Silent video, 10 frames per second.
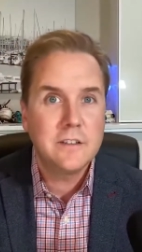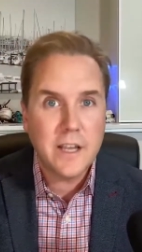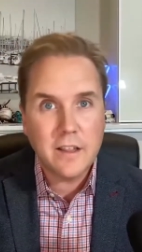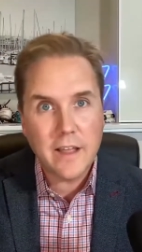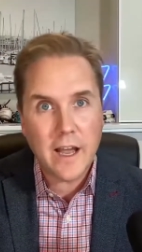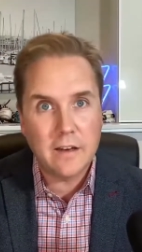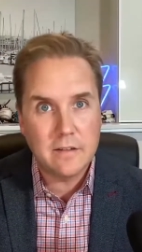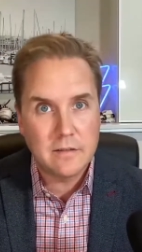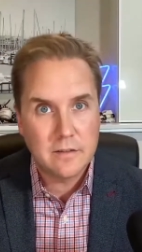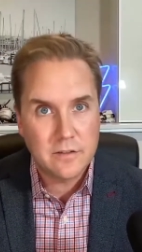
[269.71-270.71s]
Take that
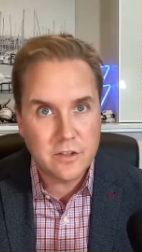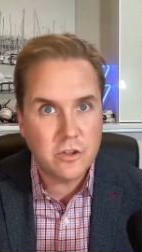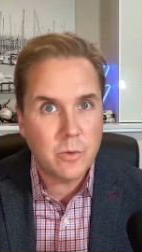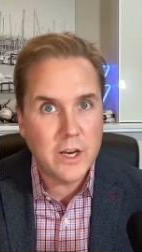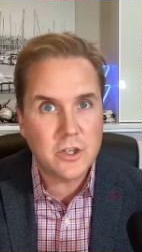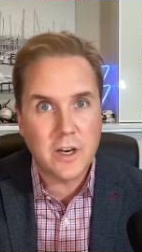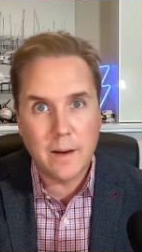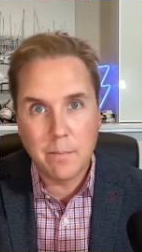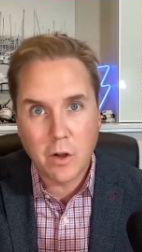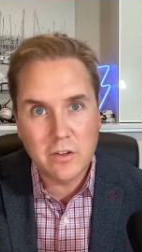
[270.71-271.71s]
situation
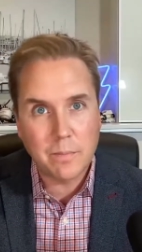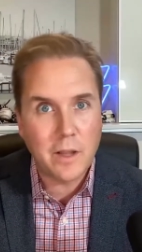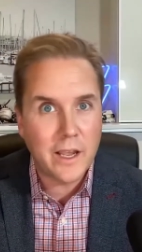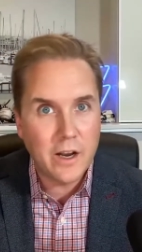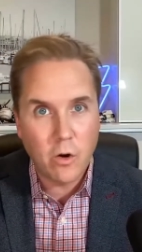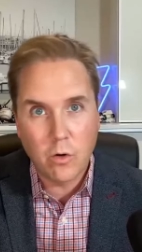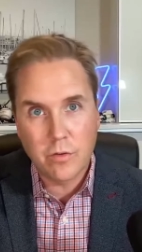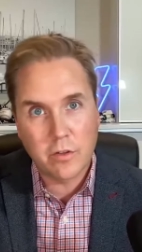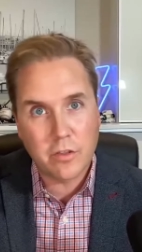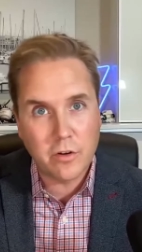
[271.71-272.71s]
and multiply it out
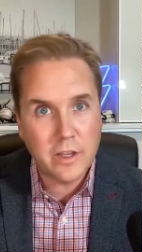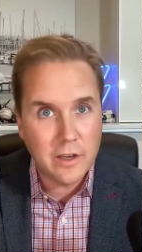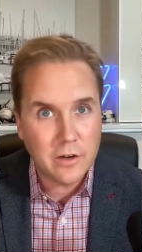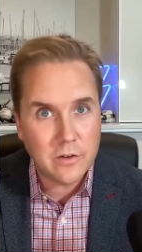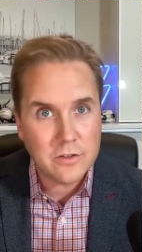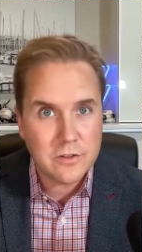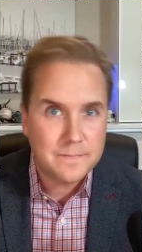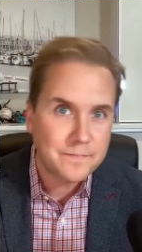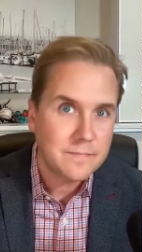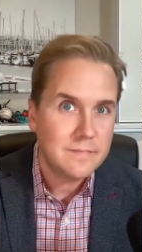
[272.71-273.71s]
over 30 years
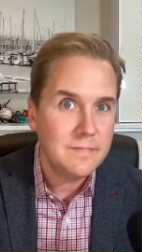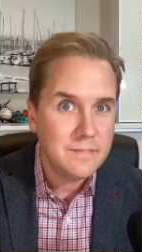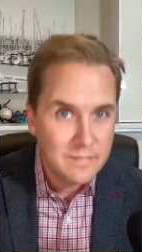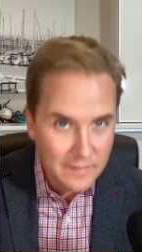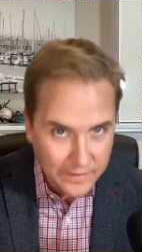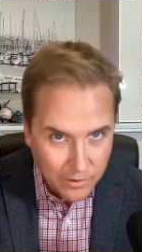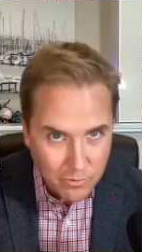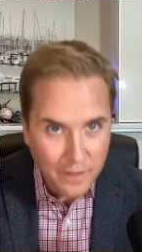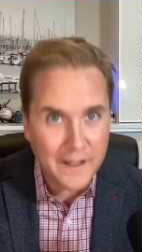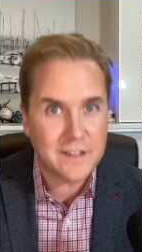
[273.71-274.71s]
and then
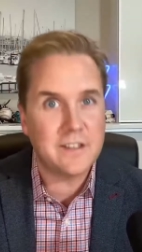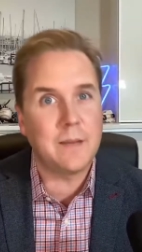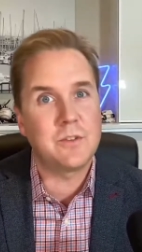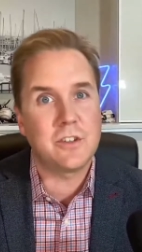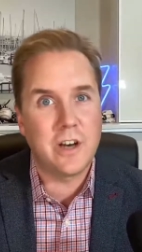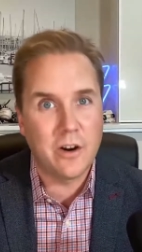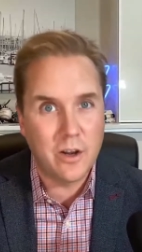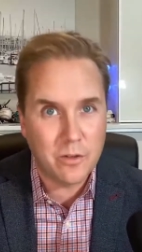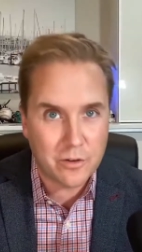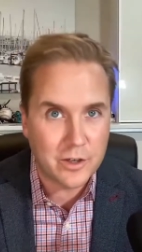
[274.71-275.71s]
run that same
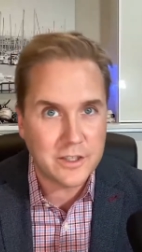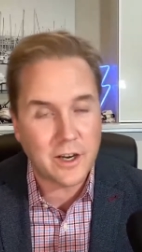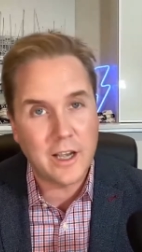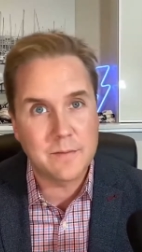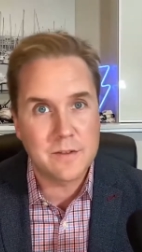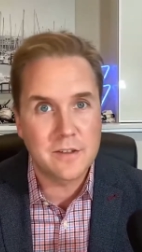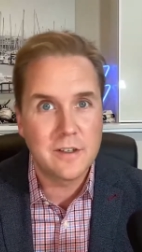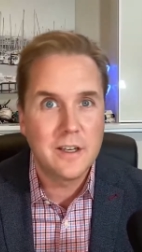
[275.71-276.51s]
scenario 30 times.